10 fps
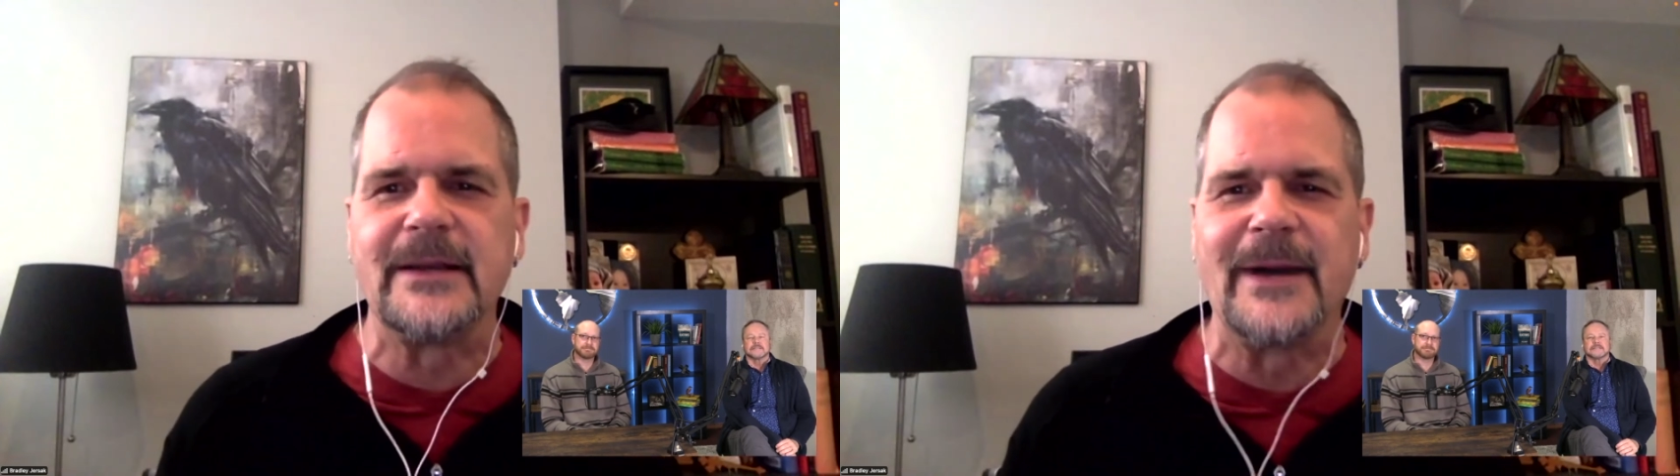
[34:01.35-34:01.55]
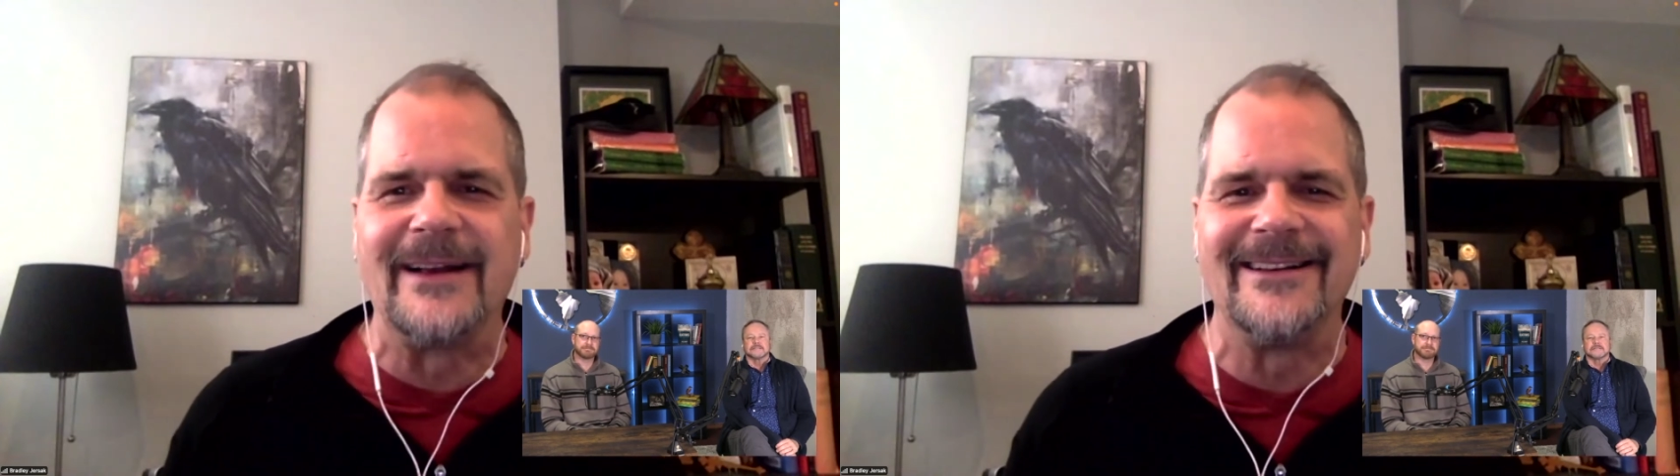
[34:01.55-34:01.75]

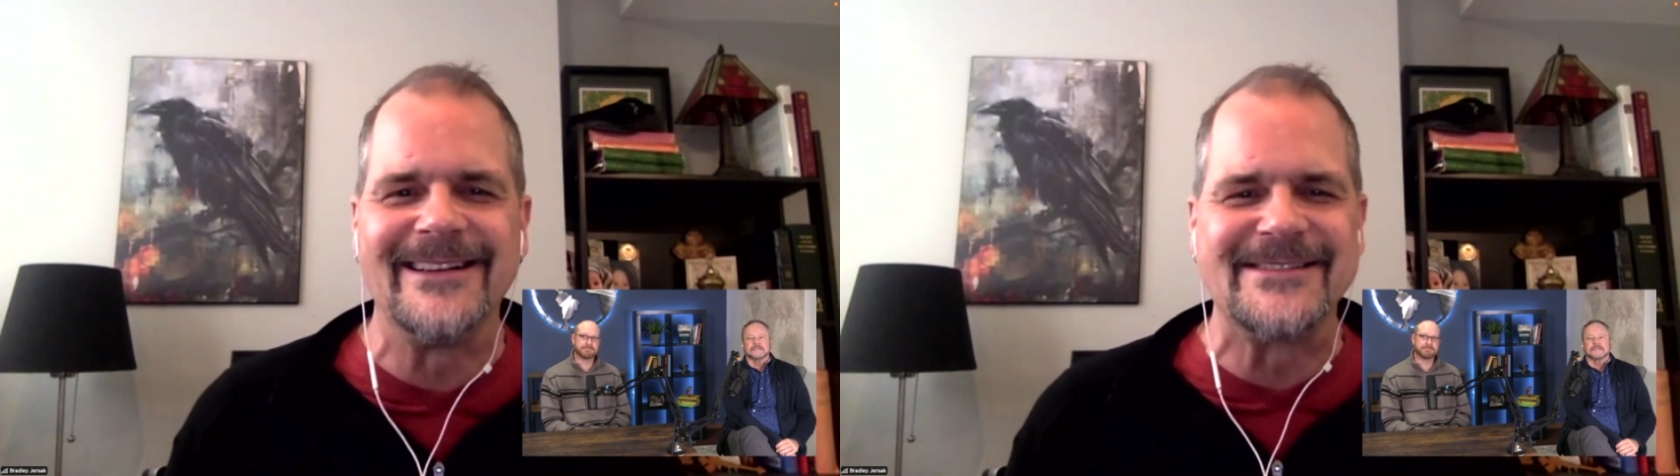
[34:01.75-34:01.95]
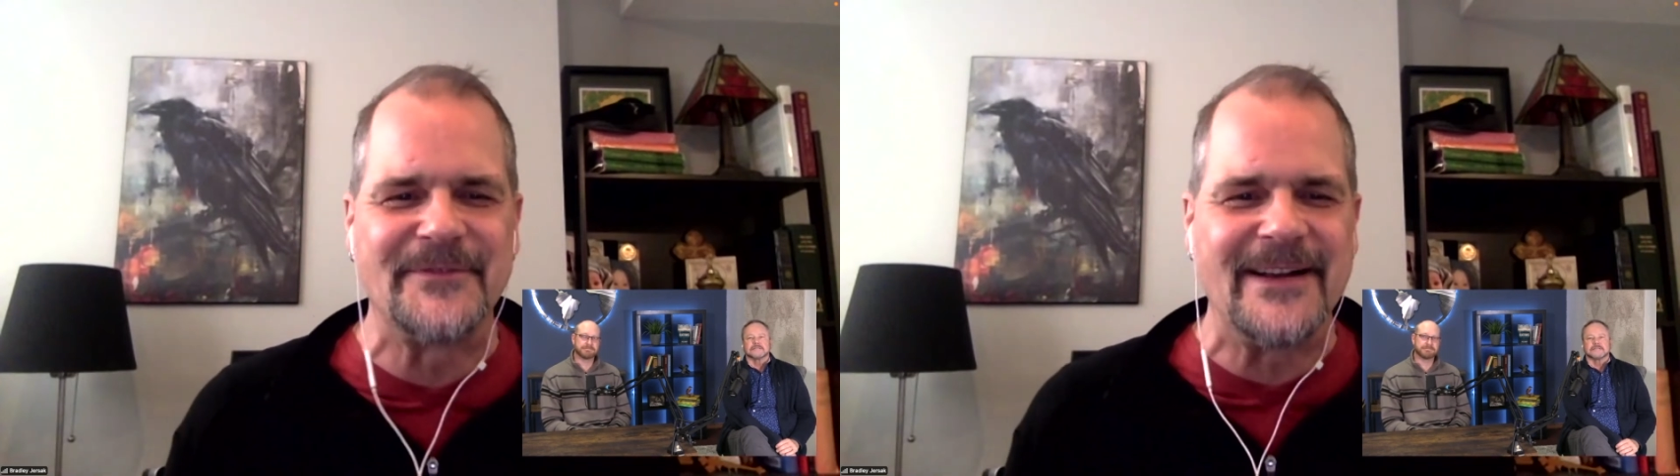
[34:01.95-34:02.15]
But
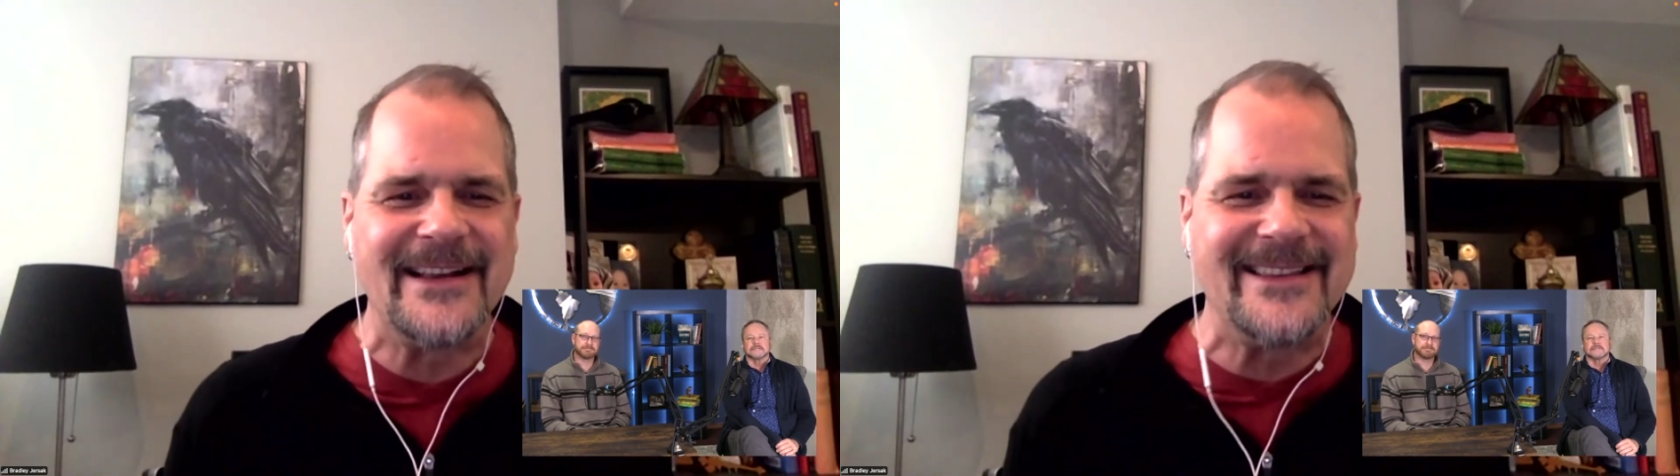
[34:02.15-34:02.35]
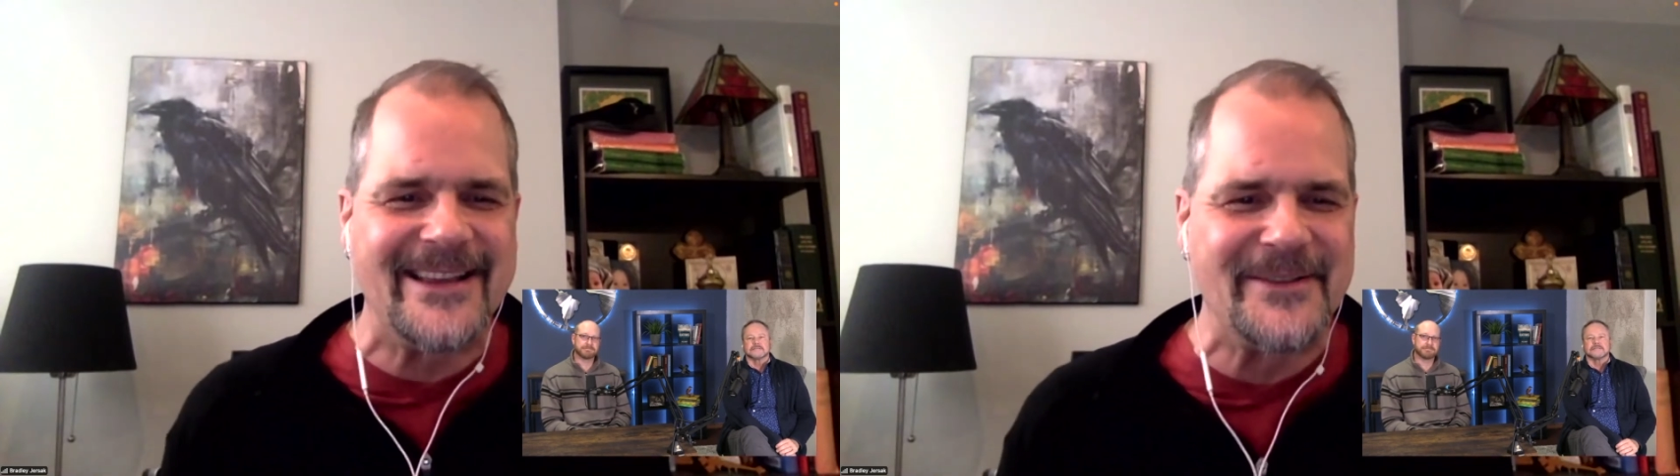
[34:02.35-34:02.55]
it's funny that you